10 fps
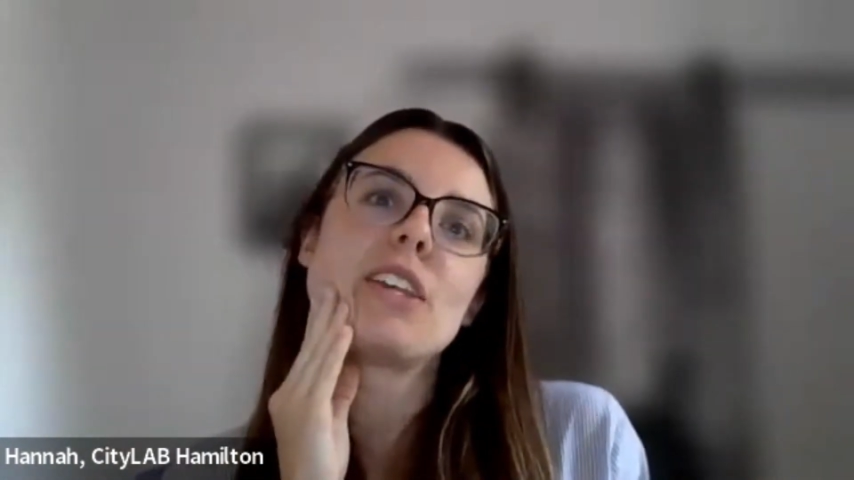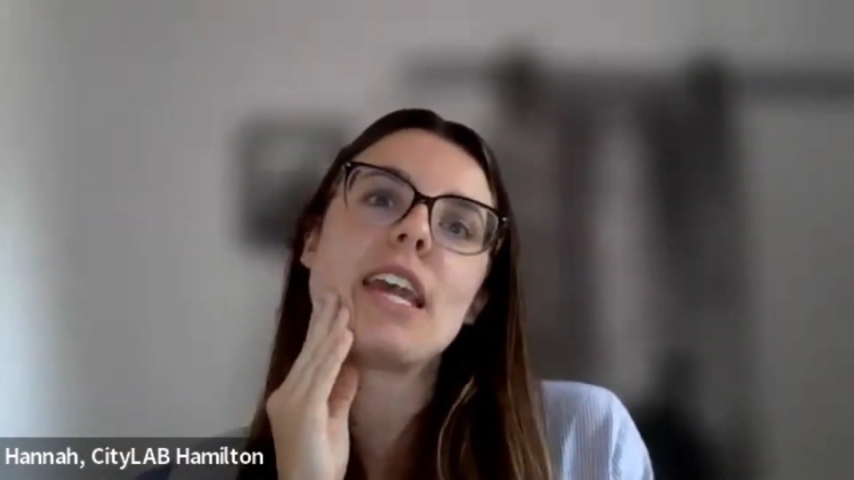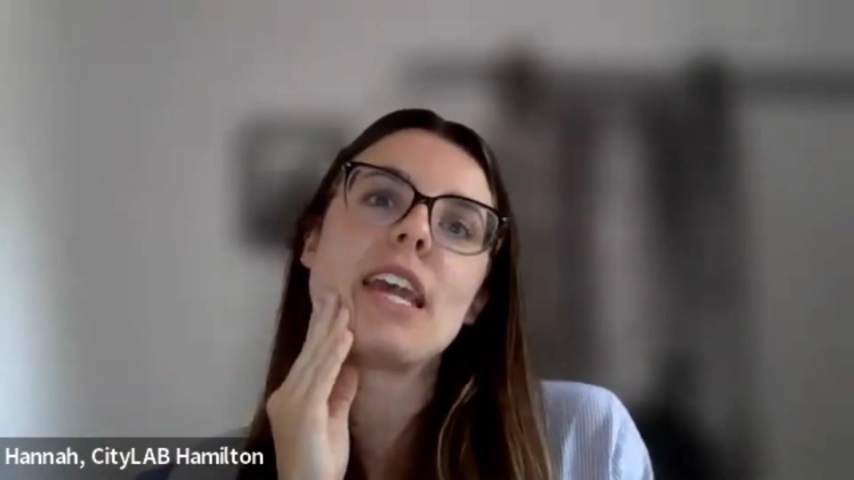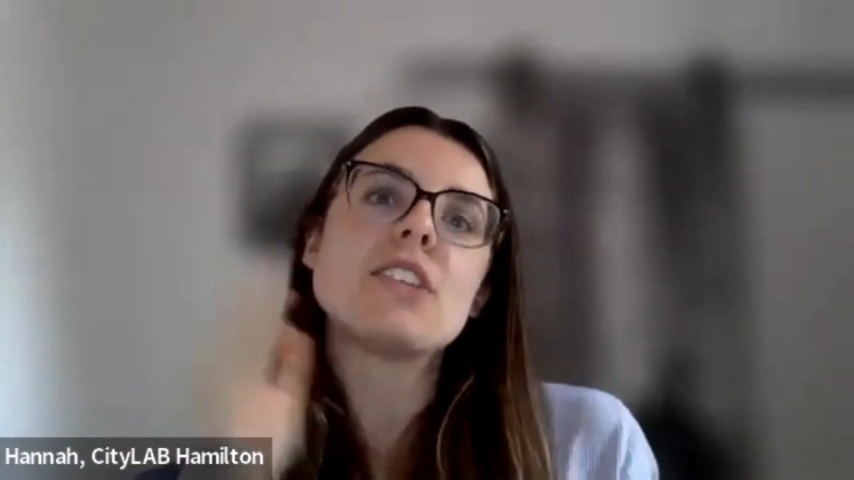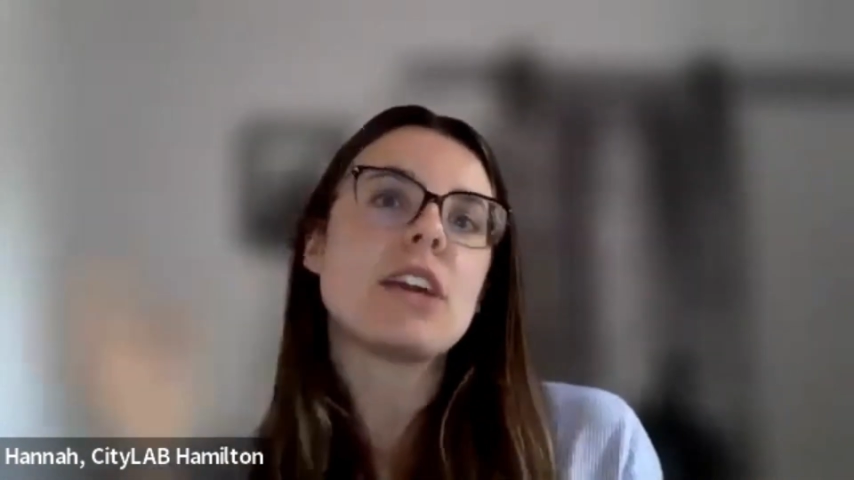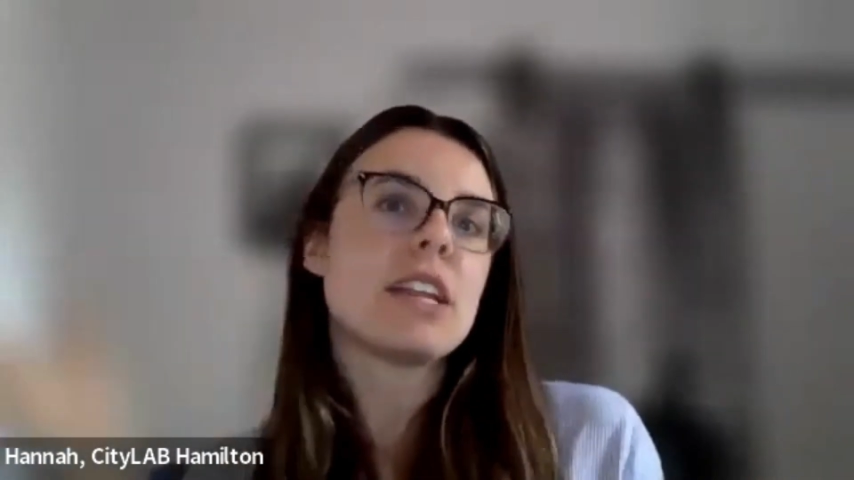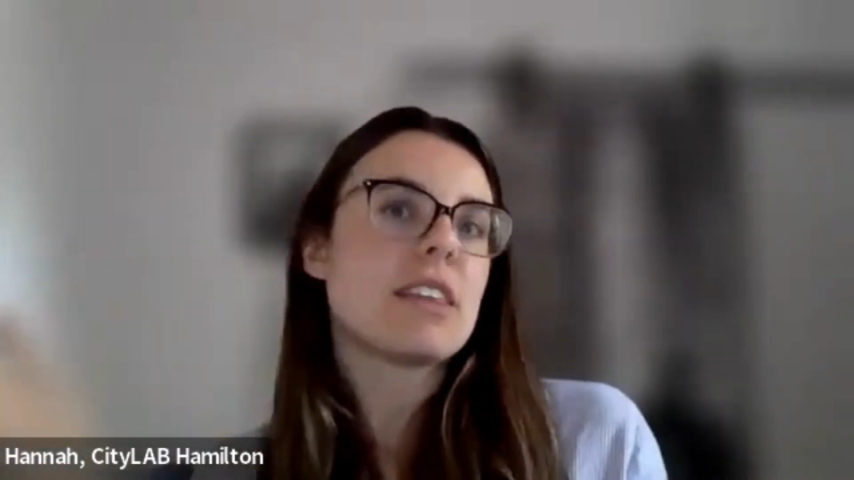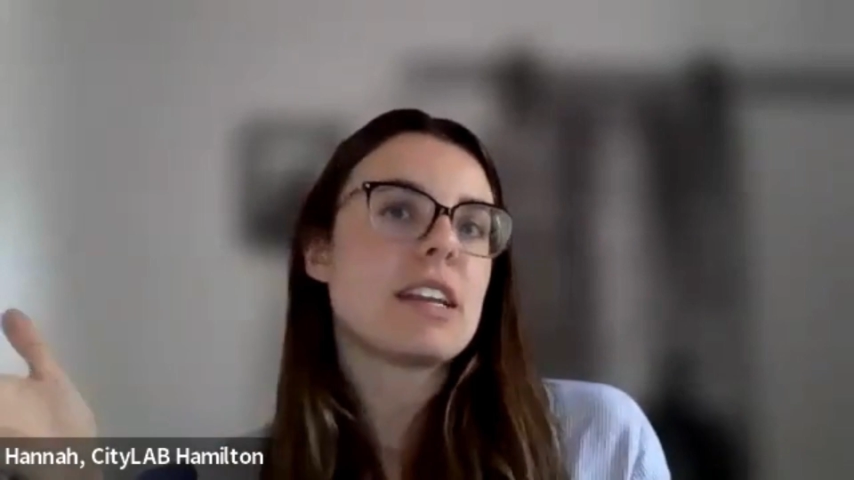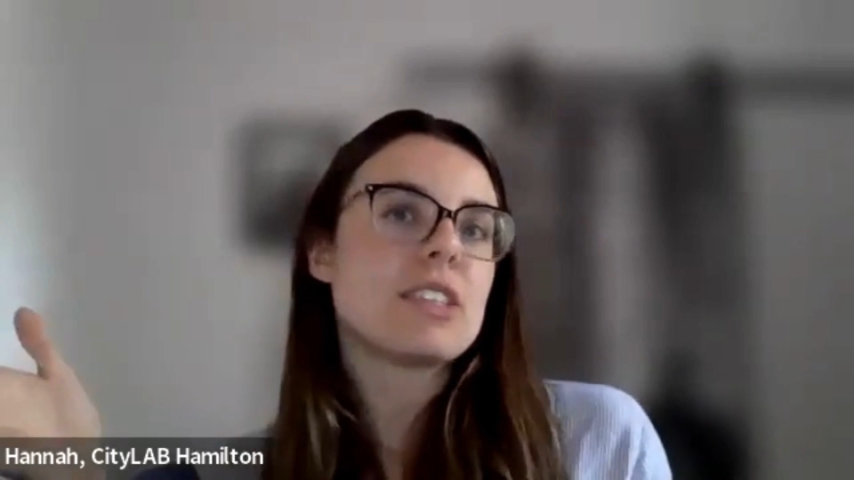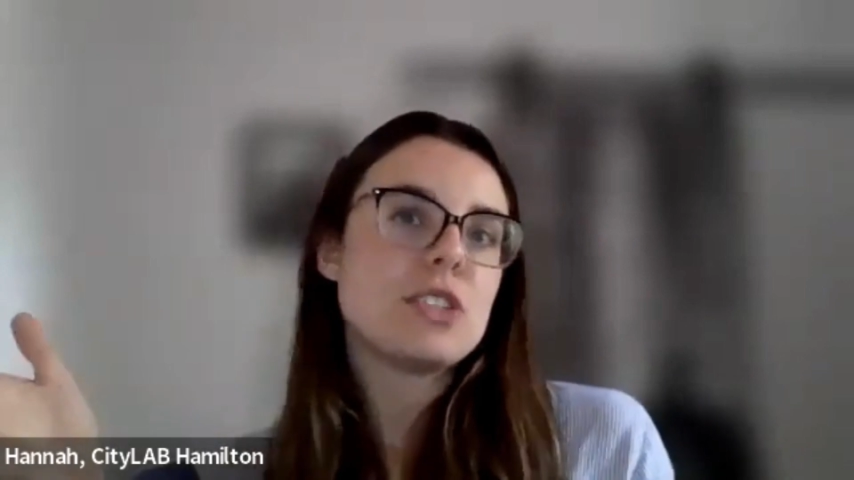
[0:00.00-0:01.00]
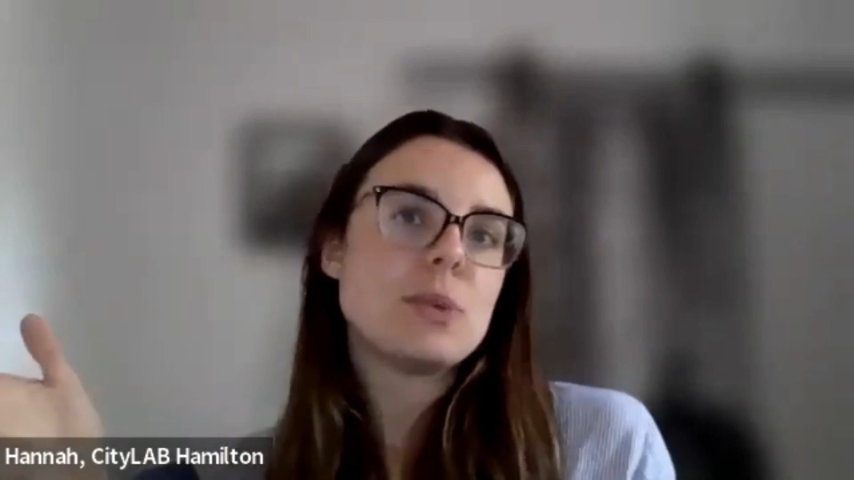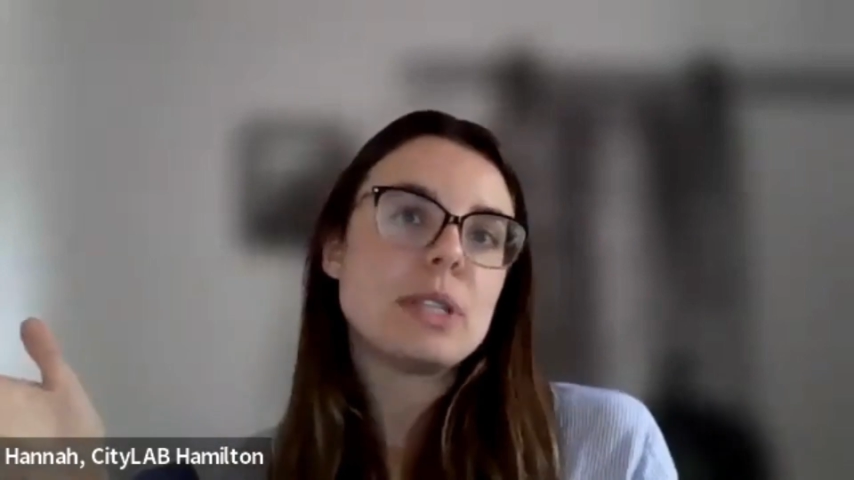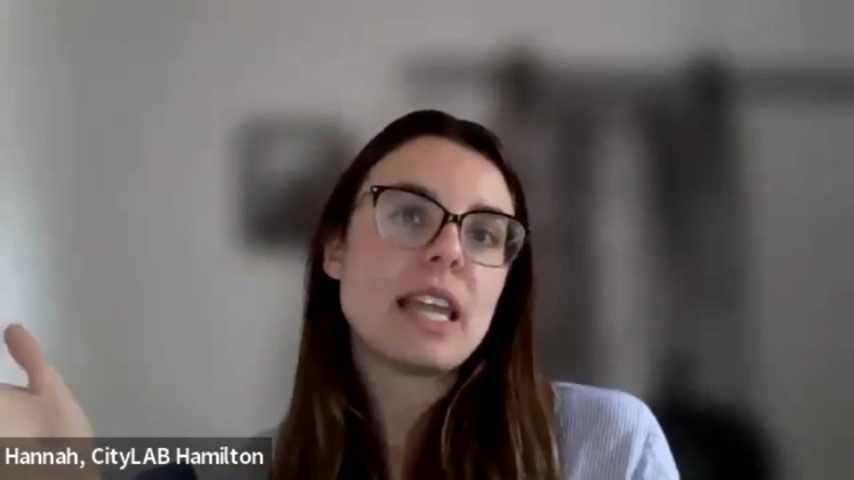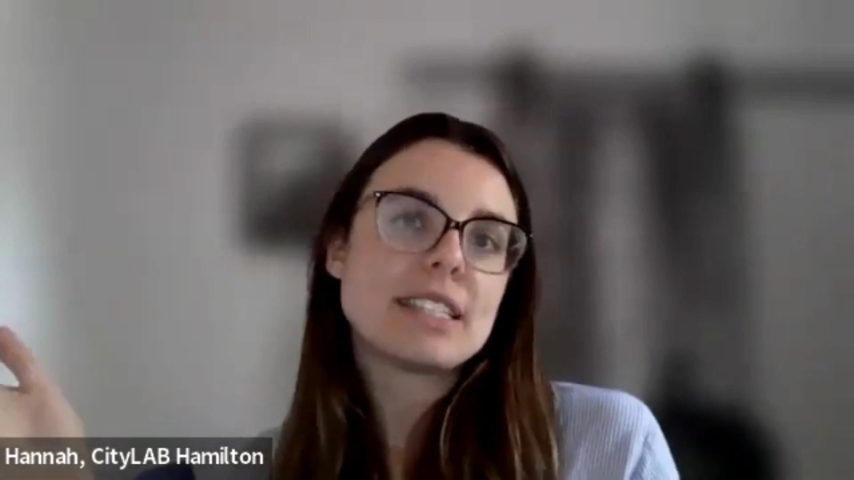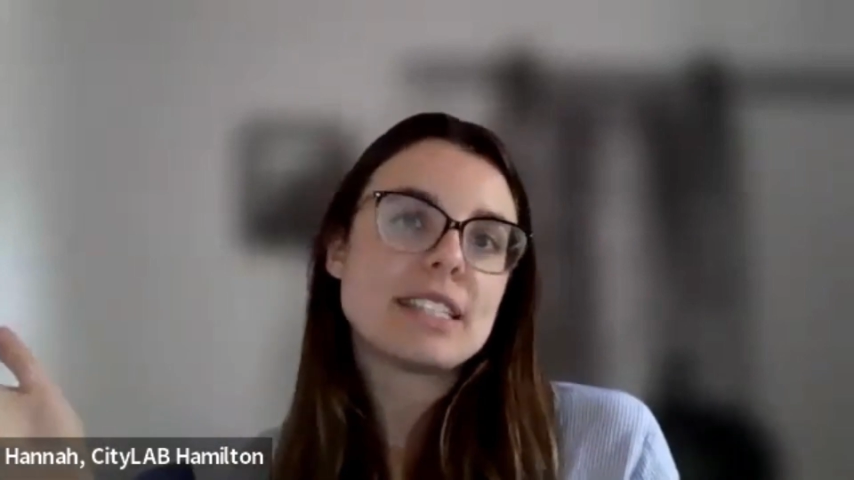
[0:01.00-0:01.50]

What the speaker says: Is there anything else you would like